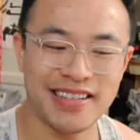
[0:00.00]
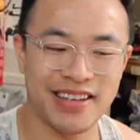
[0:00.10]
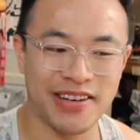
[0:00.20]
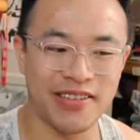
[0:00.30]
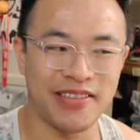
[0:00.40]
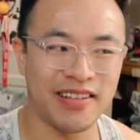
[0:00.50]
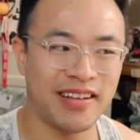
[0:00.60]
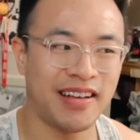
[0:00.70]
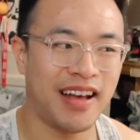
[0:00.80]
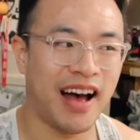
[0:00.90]
So
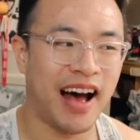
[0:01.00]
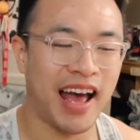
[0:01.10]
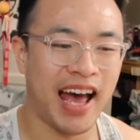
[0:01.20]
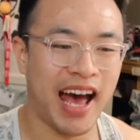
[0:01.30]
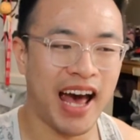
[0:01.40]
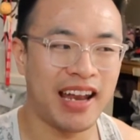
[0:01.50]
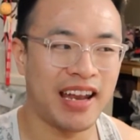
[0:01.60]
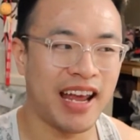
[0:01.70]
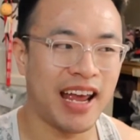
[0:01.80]
I had